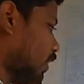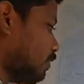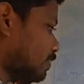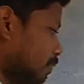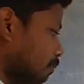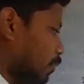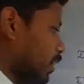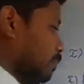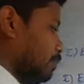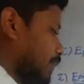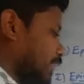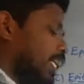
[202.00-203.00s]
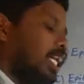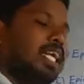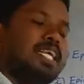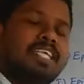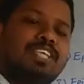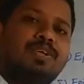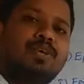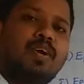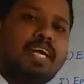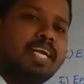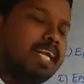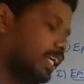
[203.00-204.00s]
Simple epithelial tissue
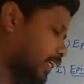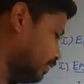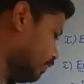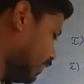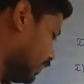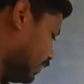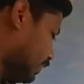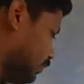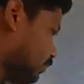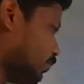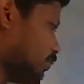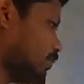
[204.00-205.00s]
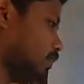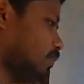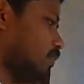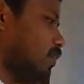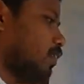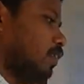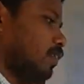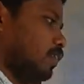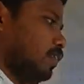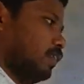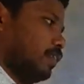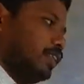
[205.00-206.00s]
again divided into
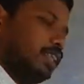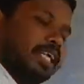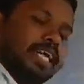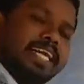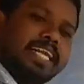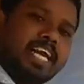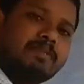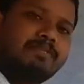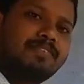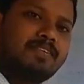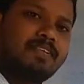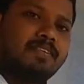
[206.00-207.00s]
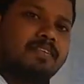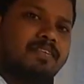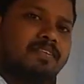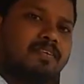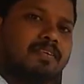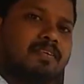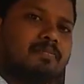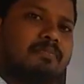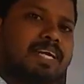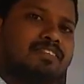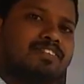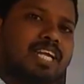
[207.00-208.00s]
three types
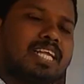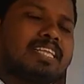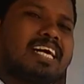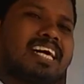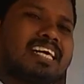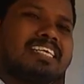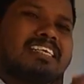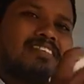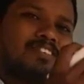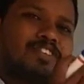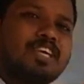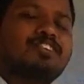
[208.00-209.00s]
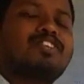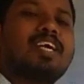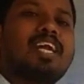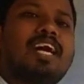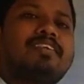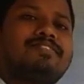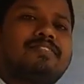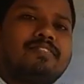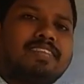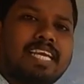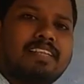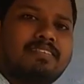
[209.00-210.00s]
based on the structure of
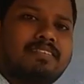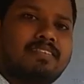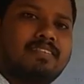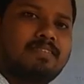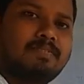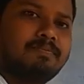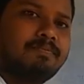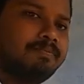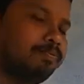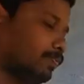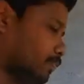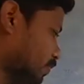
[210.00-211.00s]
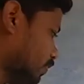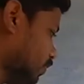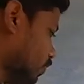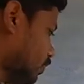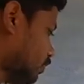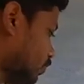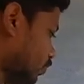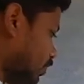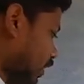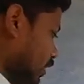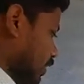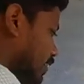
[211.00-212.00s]
cells. Those
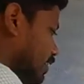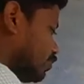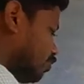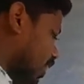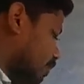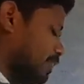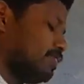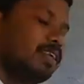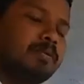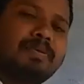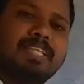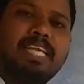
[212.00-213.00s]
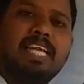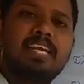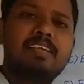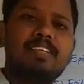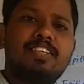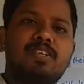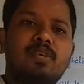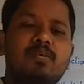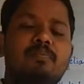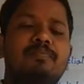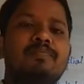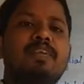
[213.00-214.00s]
are squamous epithelial tissue,
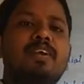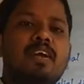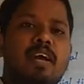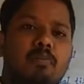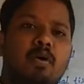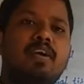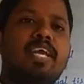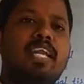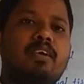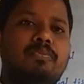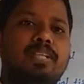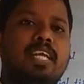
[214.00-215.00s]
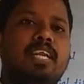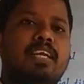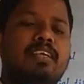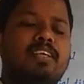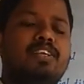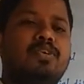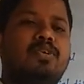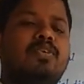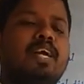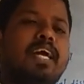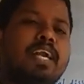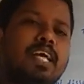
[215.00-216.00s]
cuboidal epithelial tissue,
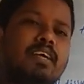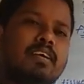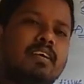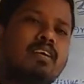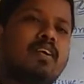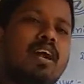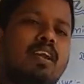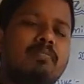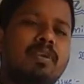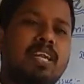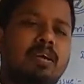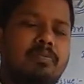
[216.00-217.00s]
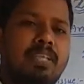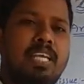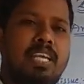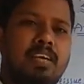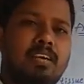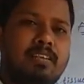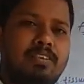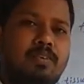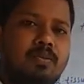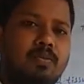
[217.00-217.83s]
and columnar epithelial tissue.